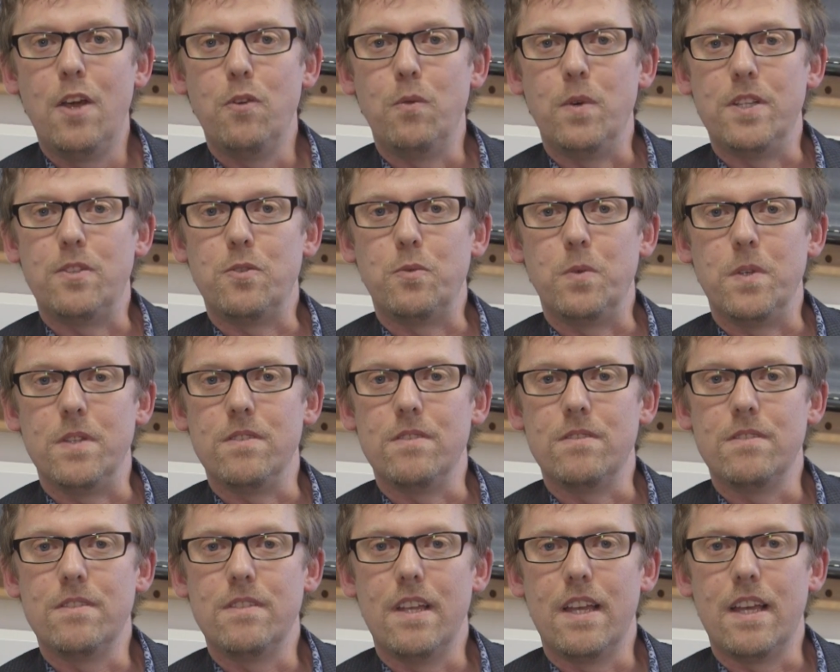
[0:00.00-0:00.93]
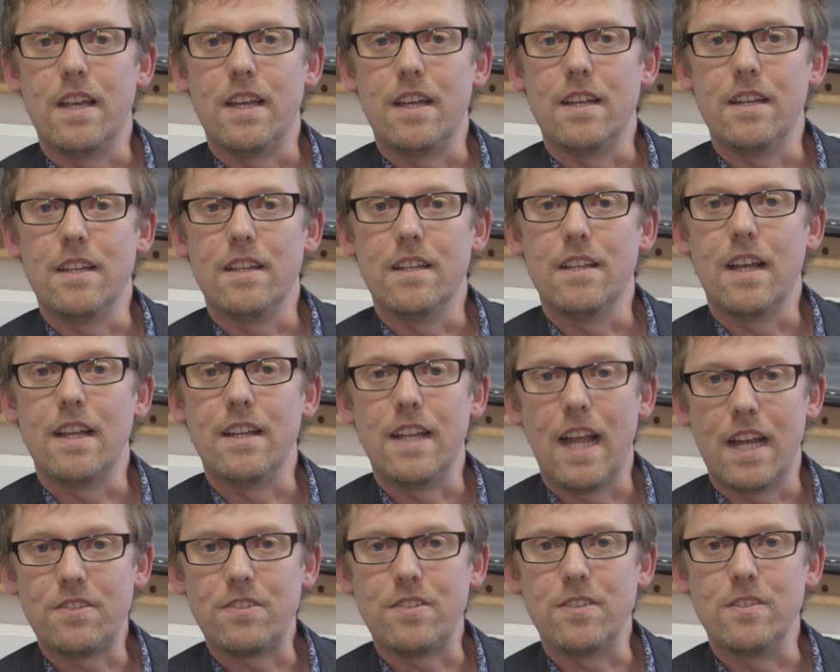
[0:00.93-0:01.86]
which was a
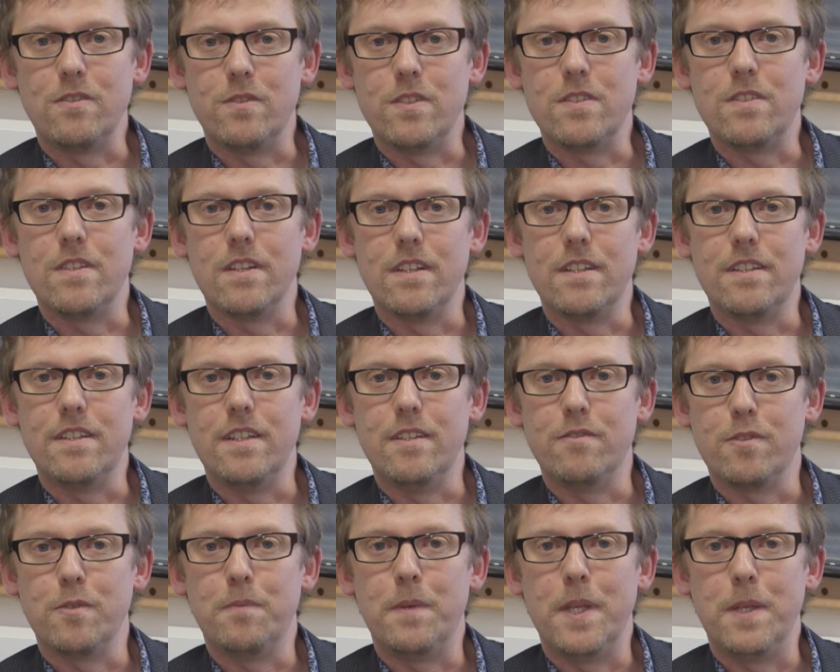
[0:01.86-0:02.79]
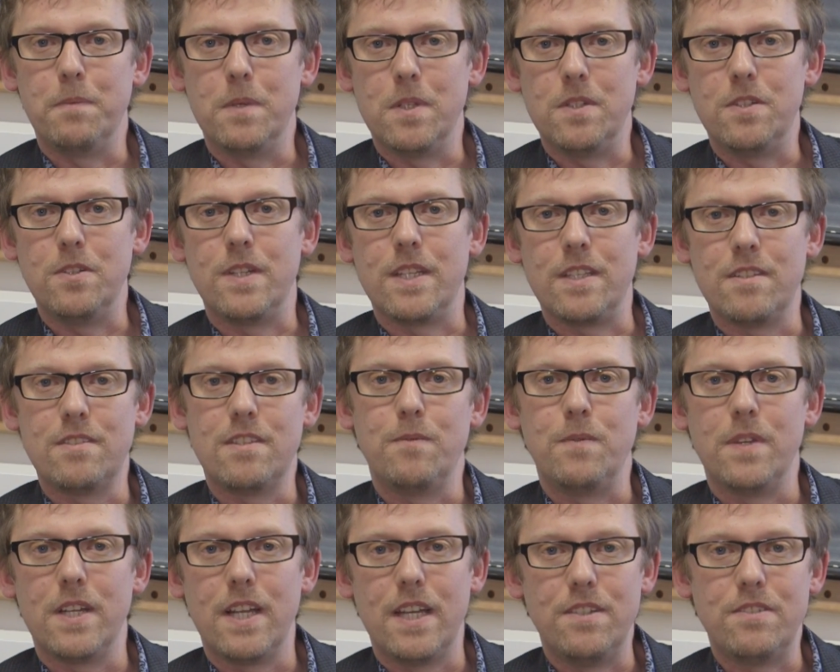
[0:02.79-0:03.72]
national facility for people doing
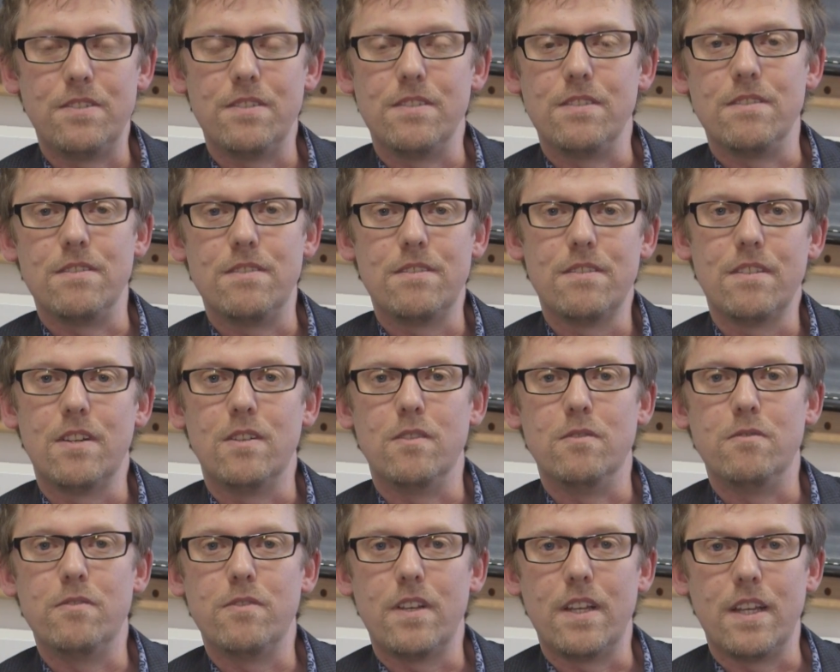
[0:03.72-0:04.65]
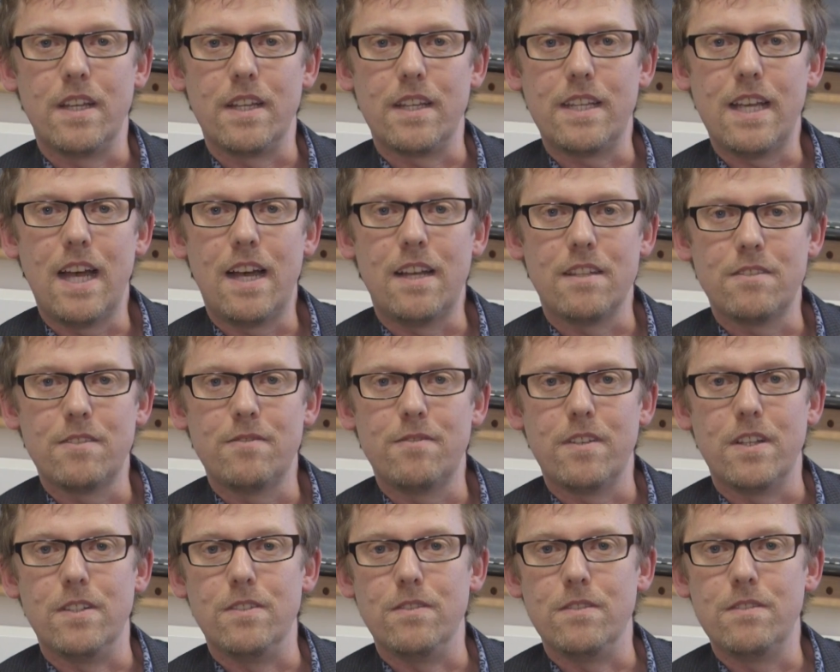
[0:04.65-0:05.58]
simulations of gas
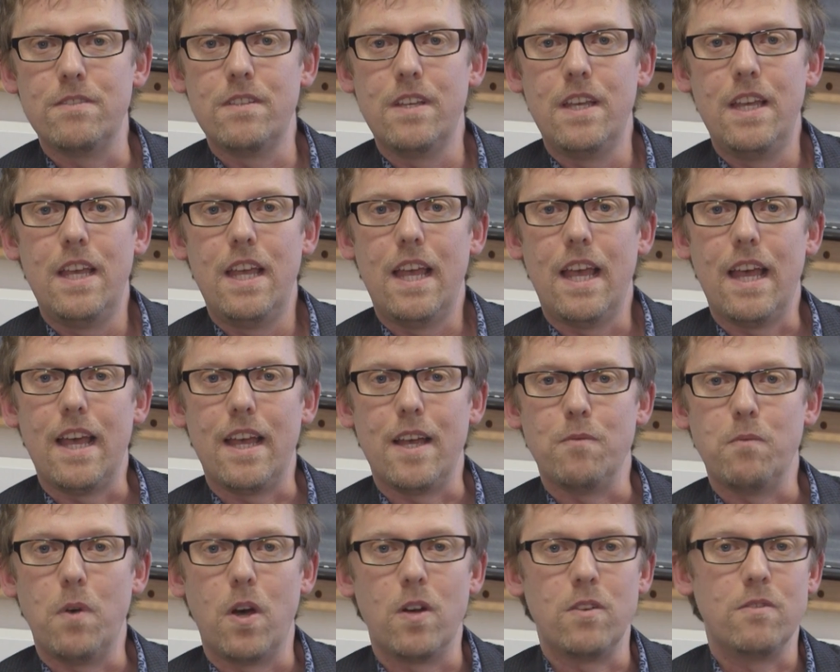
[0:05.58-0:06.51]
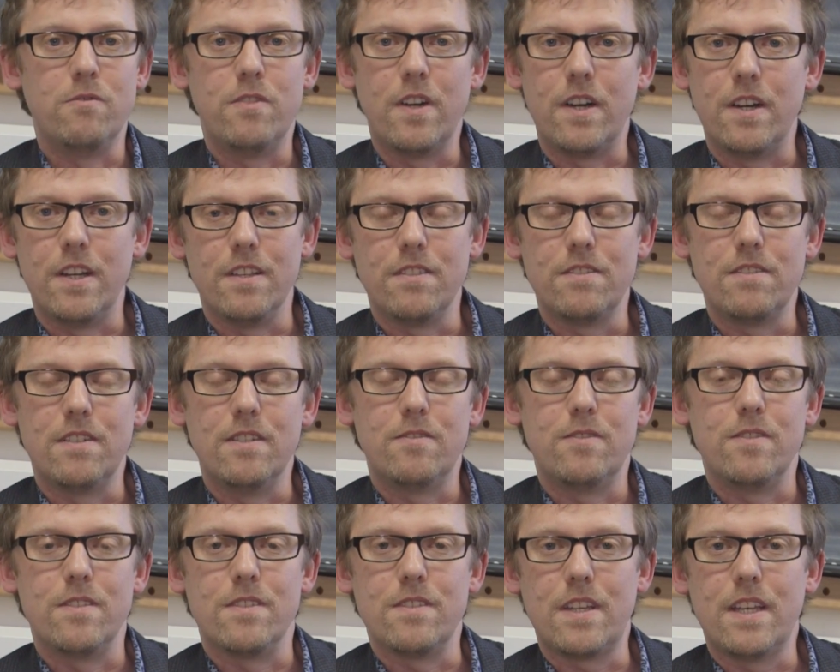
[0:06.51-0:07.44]
flows on various
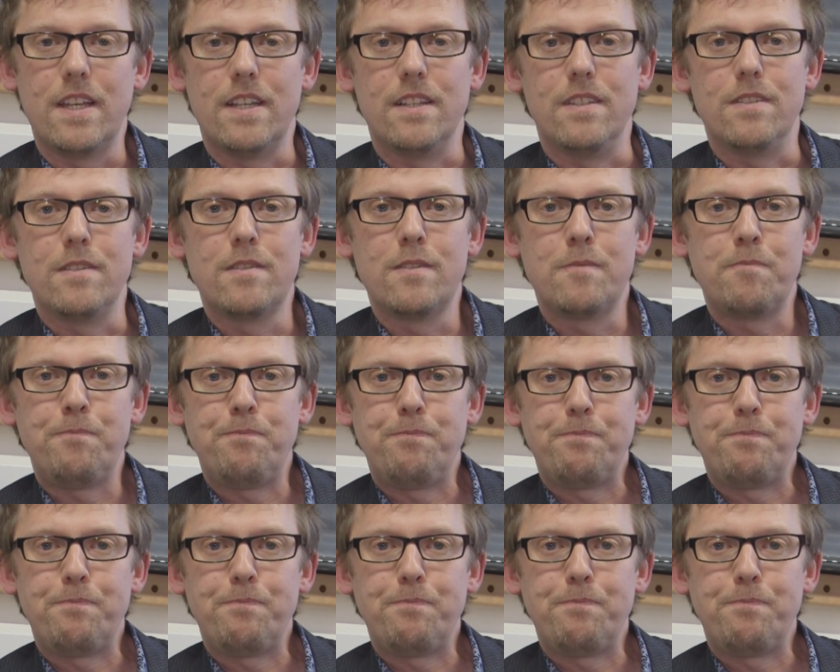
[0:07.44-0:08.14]
different scales.